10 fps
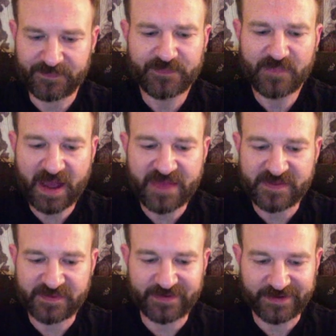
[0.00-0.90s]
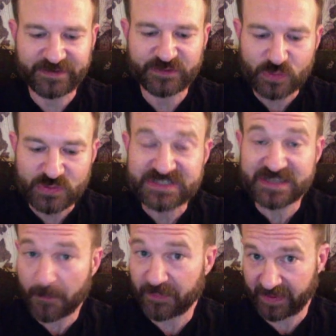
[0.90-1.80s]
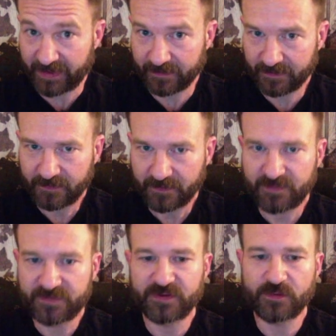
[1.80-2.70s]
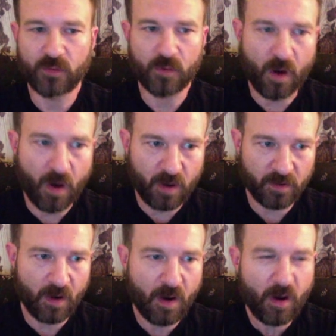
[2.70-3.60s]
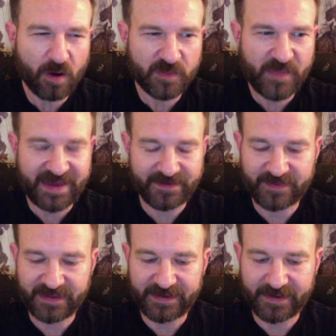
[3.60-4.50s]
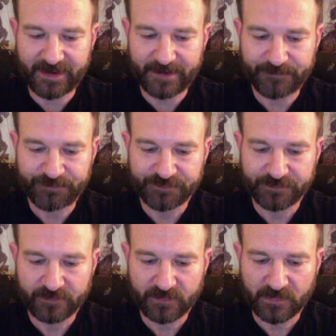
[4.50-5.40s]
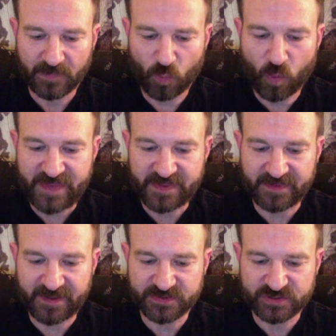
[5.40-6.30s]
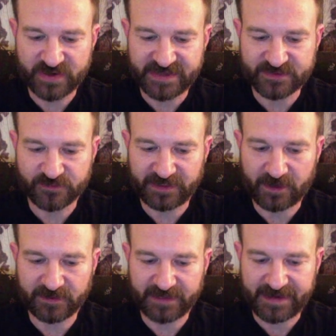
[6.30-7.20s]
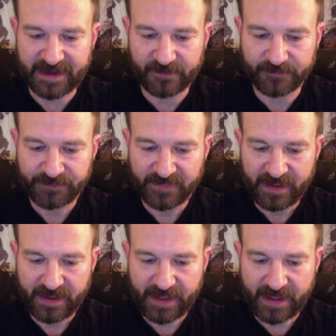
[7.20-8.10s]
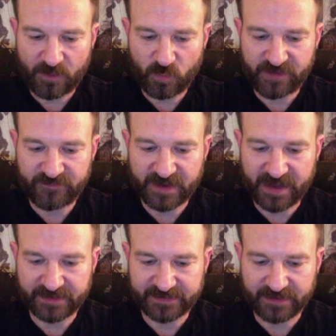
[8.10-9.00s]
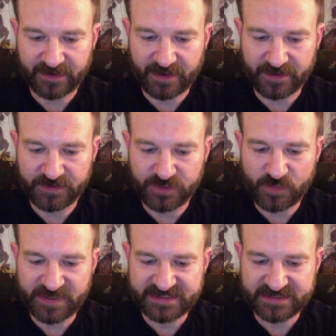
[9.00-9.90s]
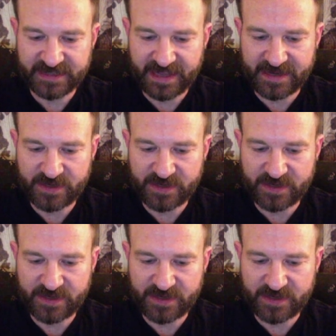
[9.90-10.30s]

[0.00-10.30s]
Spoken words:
I think that they're going to do something to augment the way that those traits are laid out. And we've got Anubis, and